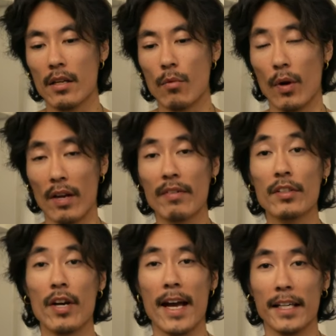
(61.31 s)
whatever
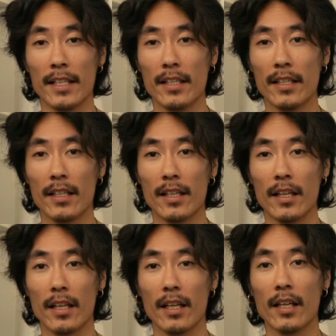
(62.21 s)
you hate,
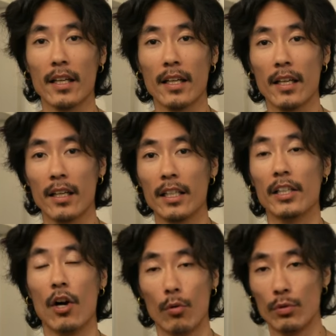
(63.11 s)

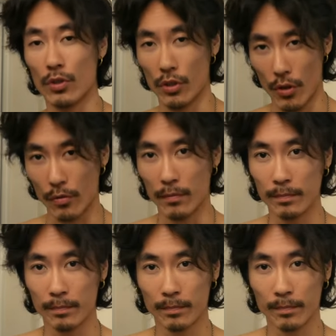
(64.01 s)
it owns you.
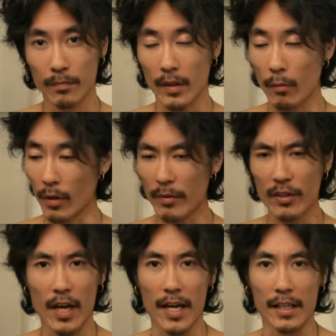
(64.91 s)
Whatever
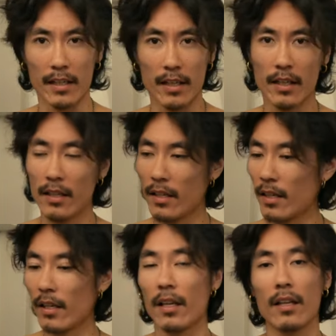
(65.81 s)
you hate,
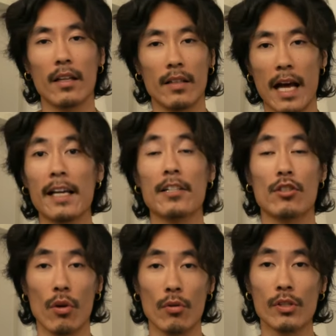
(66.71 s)
that
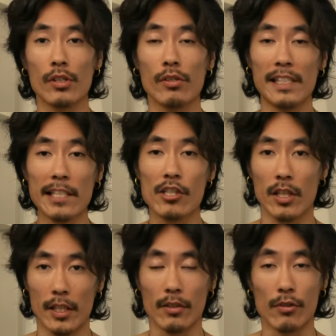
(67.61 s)
is going to
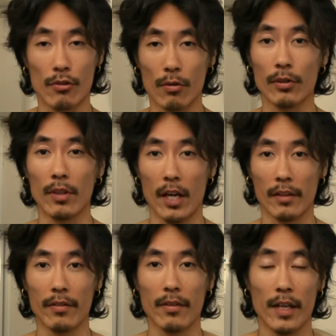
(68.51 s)
literally control your
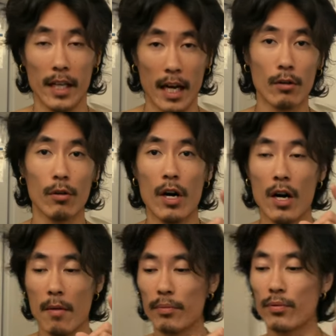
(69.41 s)
life. And I'll
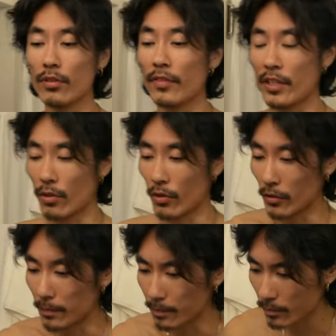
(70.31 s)
prove it to you.